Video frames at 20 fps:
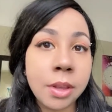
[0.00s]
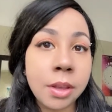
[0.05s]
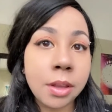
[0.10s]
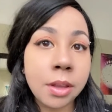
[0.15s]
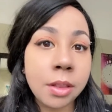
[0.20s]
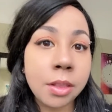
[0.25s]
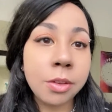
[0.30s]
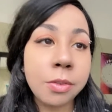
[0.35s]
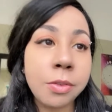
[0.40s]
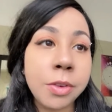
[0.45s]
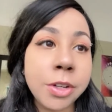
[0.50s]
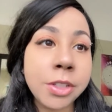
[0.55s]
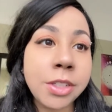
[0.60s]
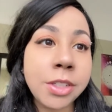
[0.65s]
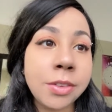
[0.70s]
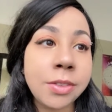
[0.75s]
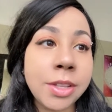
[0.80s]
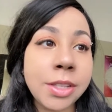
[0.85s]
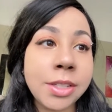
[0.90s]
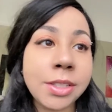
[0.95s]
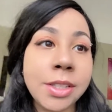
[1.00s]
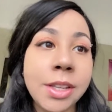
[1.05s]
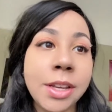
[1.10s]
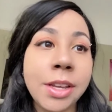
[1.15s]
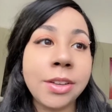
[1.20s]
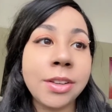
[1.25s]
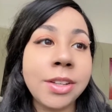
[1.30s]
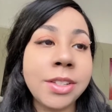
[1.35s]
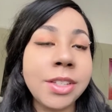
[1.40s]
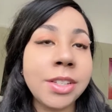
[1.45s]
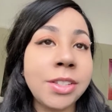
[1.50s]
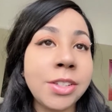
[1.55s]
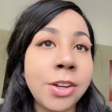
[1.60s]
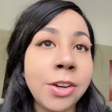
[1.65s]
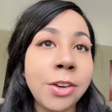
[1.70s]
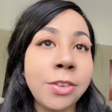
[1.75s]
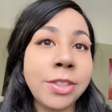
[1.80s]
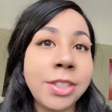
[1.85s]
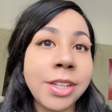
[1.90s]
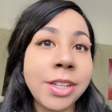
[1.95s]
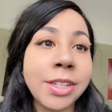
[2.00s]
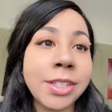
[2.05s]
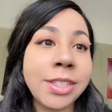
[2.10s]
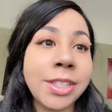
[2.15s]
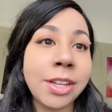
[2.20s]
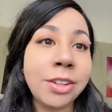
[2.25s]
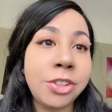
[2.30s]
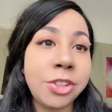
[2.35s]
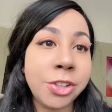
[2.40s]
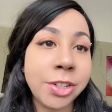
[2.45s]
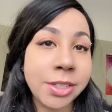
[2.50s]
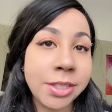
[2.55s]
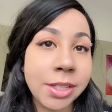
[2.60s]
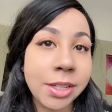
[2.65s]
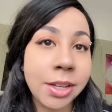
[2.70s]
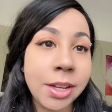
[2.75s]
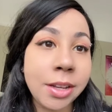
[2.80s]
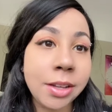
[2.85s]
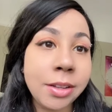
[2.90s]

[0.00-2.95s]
The first of these cycles is Earth's eccentricity.